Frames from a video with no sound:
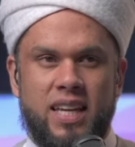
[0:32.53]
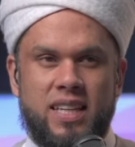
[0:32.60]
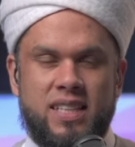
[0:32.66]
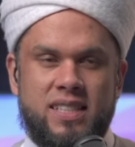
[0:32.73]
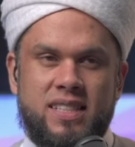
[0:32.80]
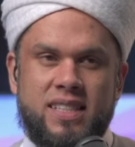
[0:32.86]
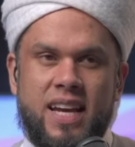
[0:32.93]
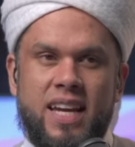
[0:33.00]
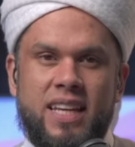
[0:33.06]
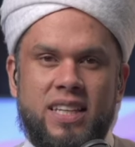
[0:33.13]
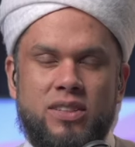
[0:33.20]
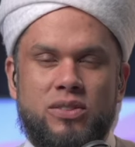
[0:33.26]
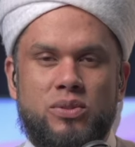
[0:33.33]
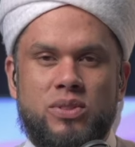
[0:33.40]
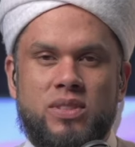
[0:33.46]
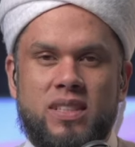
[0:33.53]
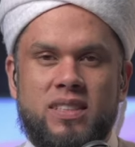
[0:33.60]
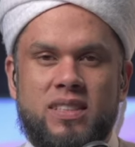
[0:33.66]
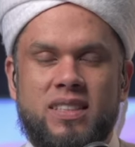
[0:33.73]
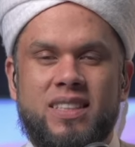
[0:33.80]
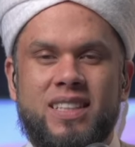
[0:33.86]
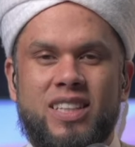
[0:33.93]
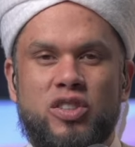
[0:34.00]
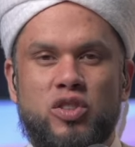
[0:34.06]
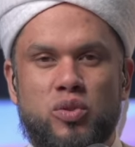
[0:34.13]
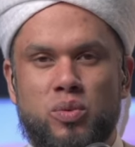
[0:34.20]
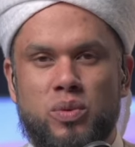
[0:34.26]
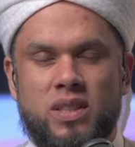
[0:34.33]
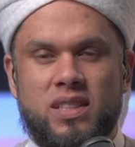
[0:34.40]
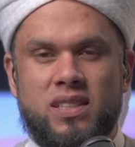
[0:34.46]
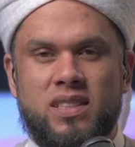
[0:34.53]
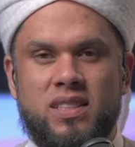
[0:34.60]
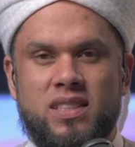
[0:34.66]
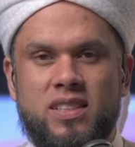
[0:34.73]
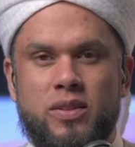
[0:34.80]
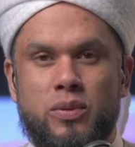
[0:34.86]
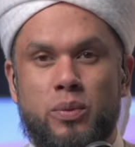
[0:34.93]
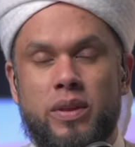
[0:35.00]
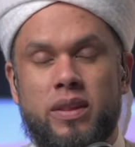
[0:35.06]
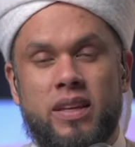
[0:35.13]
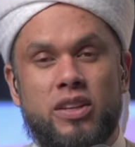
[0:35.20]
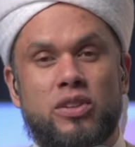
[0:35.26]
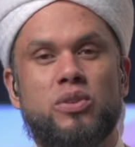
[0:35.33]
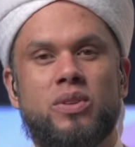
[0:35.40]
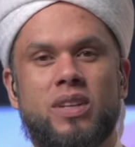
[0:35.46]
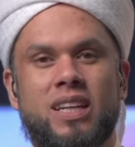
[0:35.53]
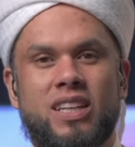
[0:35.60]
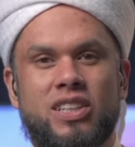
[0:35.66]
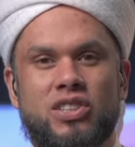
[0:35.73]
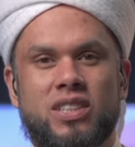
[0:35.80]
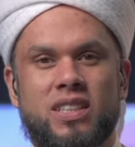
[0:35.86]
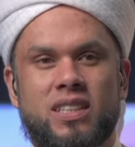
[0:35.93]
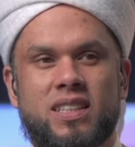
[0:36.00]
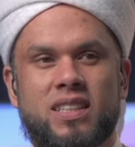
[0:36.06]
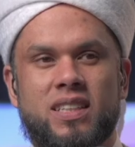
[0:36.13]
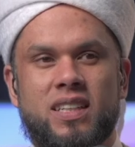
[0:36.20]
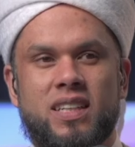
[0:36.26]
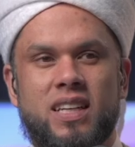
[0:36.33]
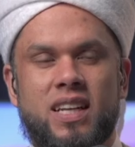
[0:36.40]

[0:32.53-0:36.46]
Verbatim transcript: is tied into certain rituals within your religion.